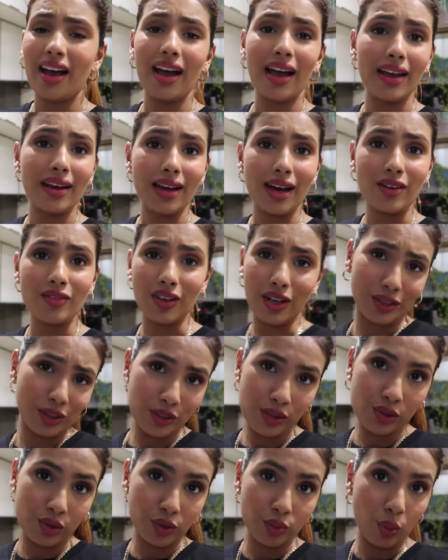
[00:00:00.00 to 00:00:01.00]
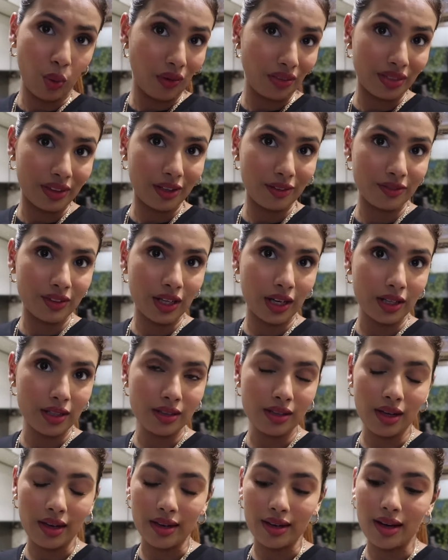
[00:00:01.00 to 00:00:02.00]
and I've understood what they've
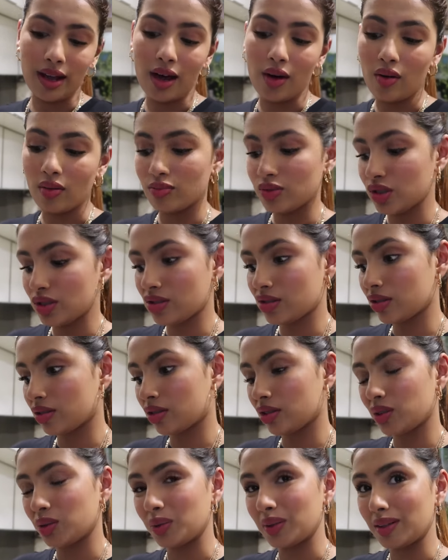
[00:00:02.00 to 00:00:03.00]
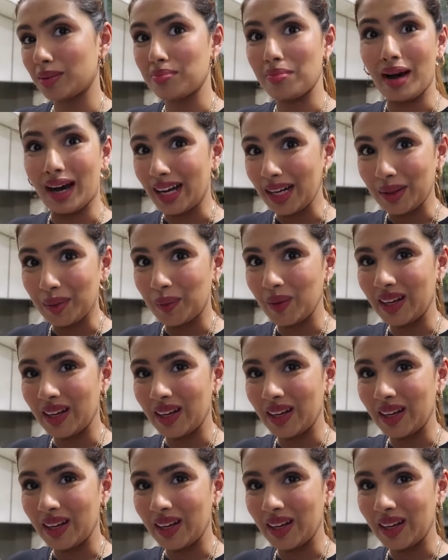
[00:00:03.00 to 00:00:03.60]
done, and now I'm just gonna do it my